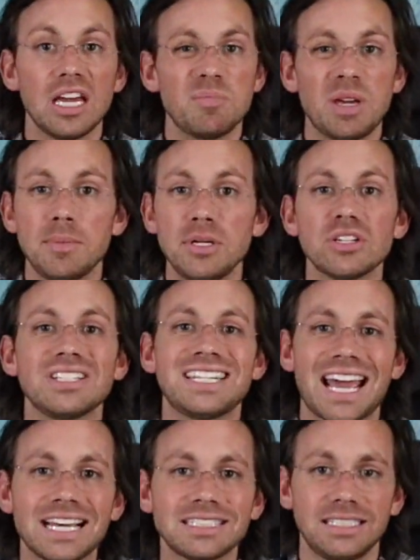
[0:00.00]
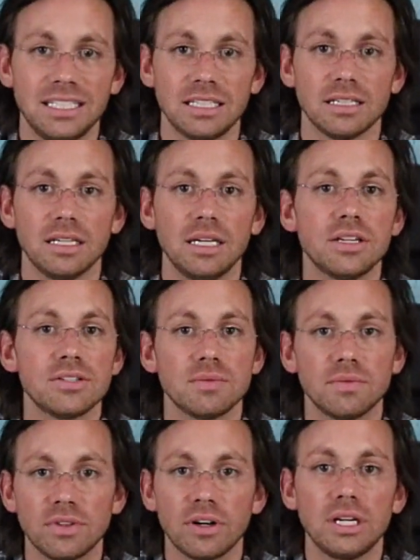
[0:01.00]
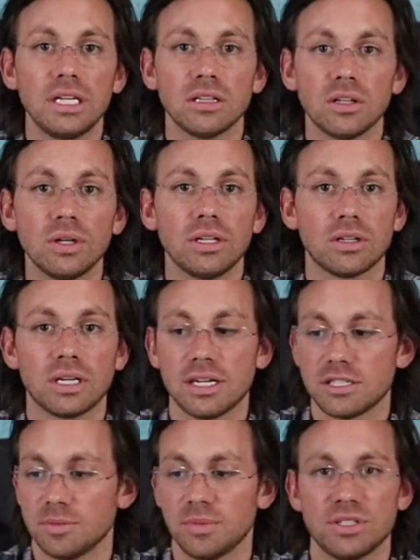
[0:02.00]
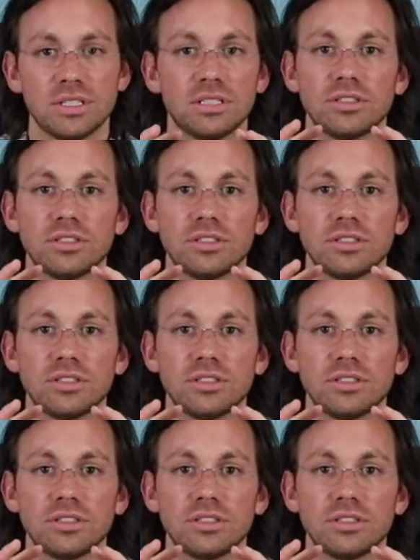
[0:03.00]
Maybe you're texting some very loyal customers.